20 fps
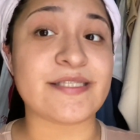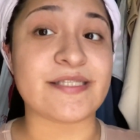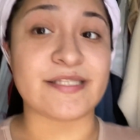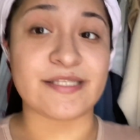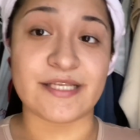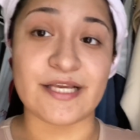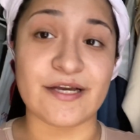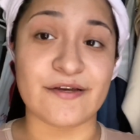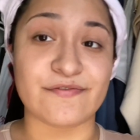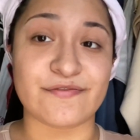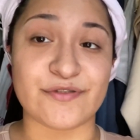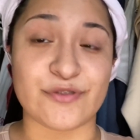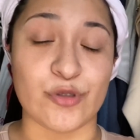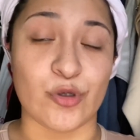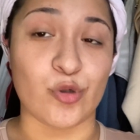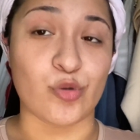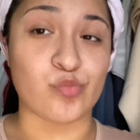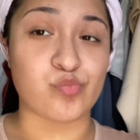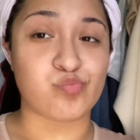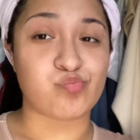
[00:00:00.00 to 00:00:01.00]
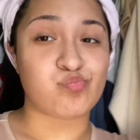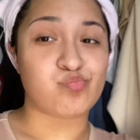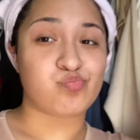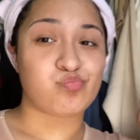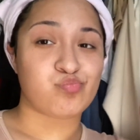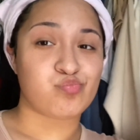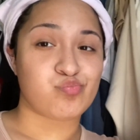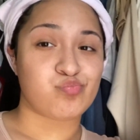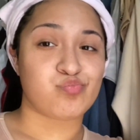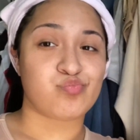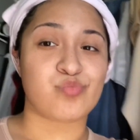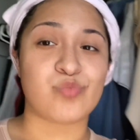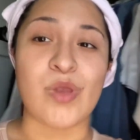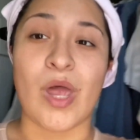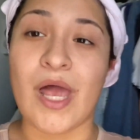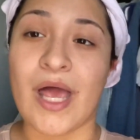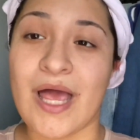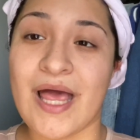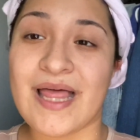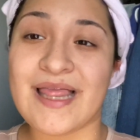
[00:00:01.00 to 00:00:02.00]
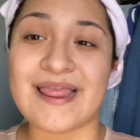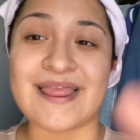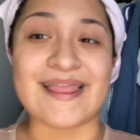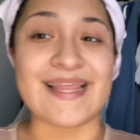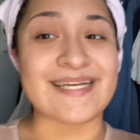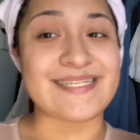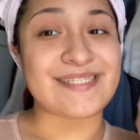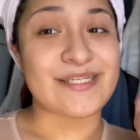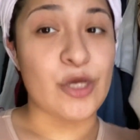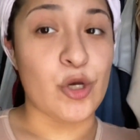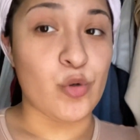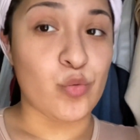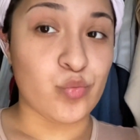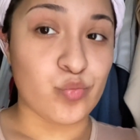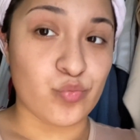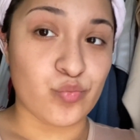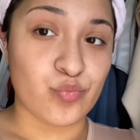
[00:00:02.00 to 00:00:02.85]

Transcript: stuff so let's go